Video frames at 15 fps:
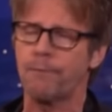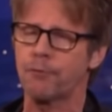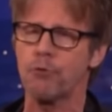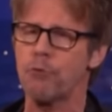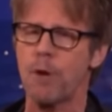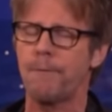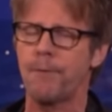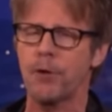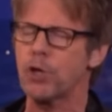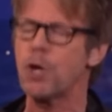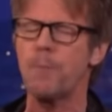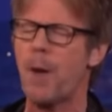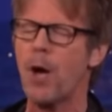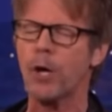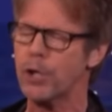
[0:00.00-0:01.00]
are terrific. Your
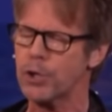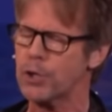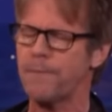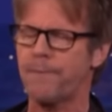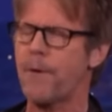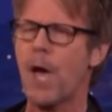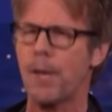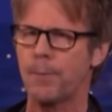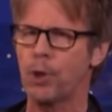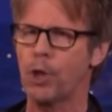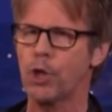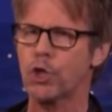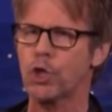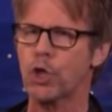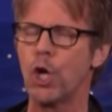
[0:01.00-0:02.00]
bunkers are
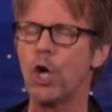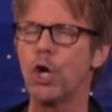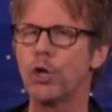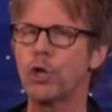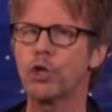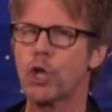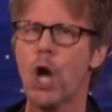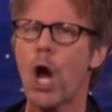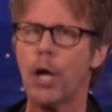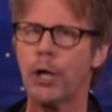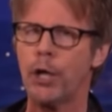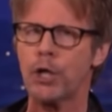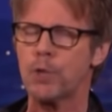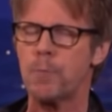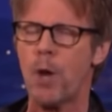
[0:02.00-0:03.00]
fabulous. The
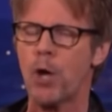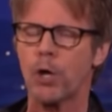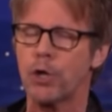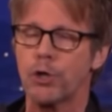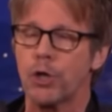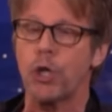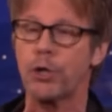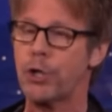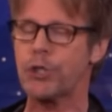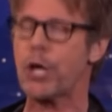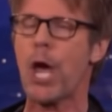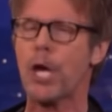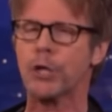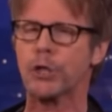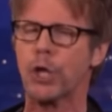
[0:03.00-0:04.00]
Chinese bunkers are a
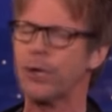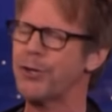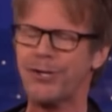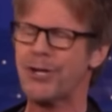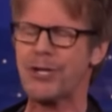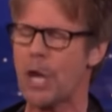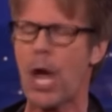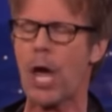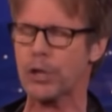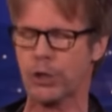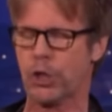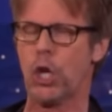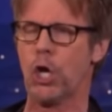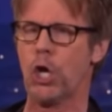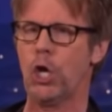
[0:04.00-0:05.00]
disaster. A disaster.
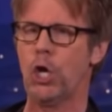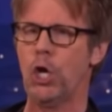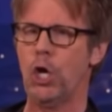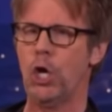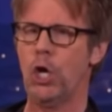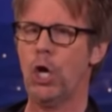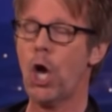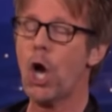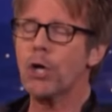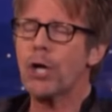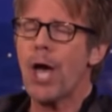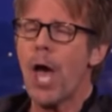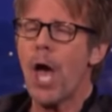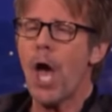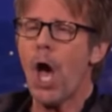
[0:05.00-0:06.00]

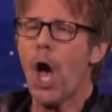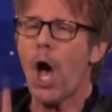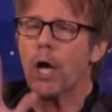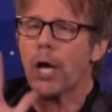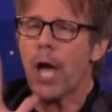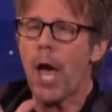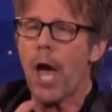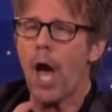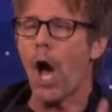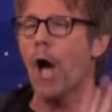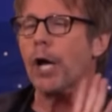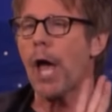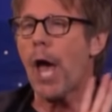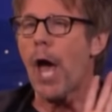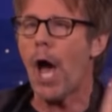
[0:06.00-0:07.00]
Okay, okay,
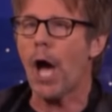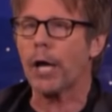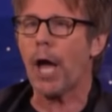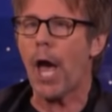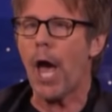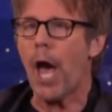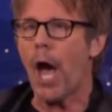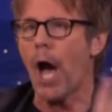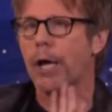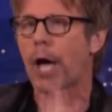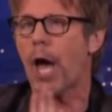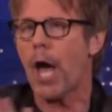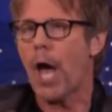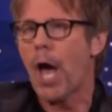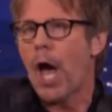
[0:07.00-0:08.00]
okay, okay,
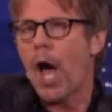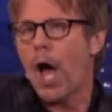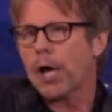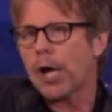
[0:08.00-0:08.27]
yeah.